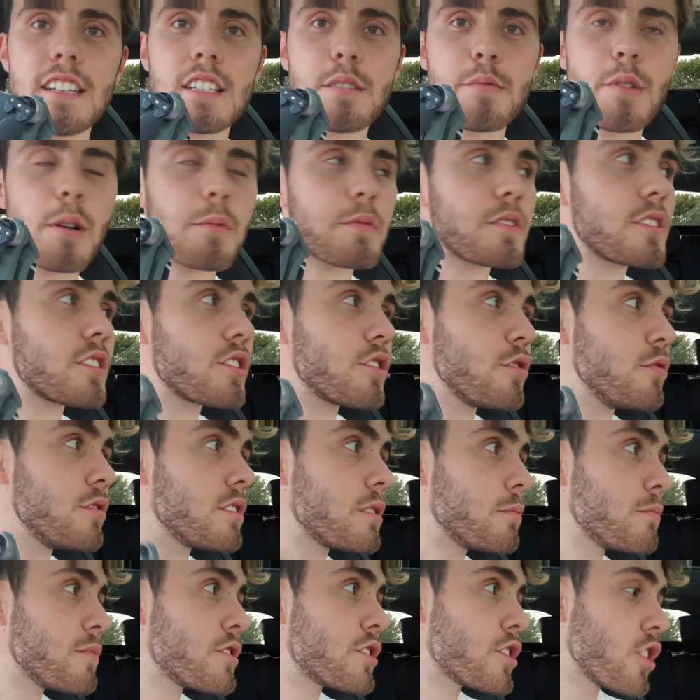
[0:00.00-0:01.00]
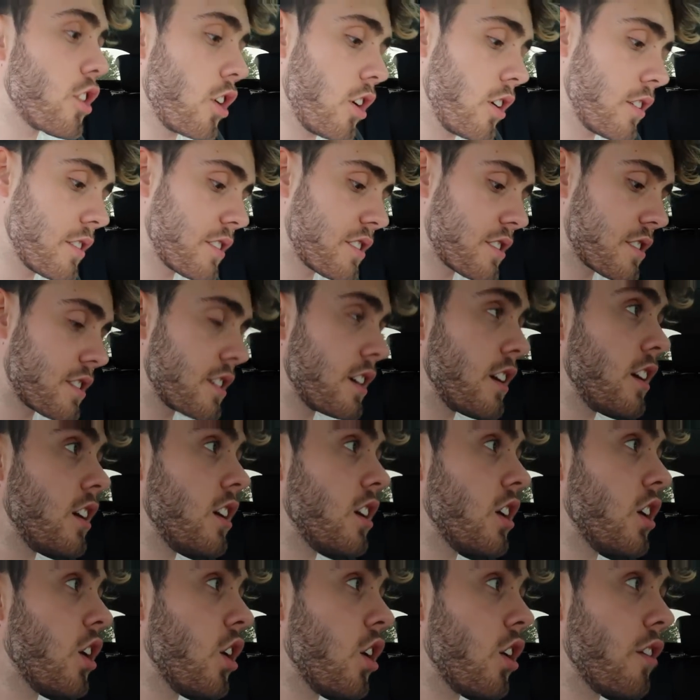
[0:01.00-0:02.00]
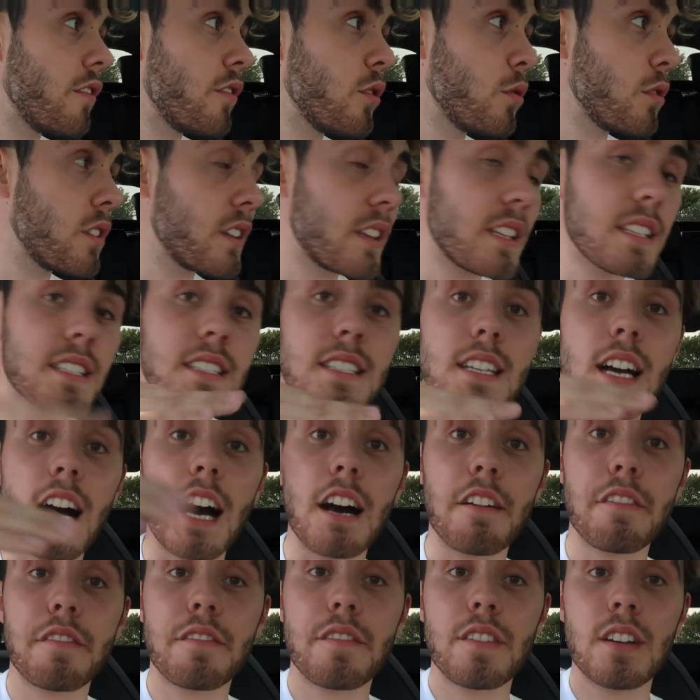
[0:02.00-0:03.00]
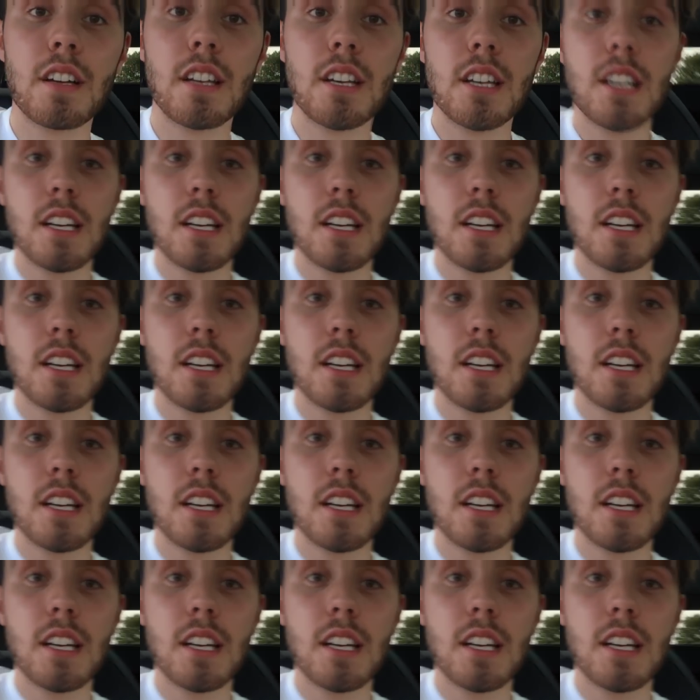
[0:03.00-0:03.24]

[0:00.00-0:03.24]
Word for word: to be able to shoot some shots of all of the stuff.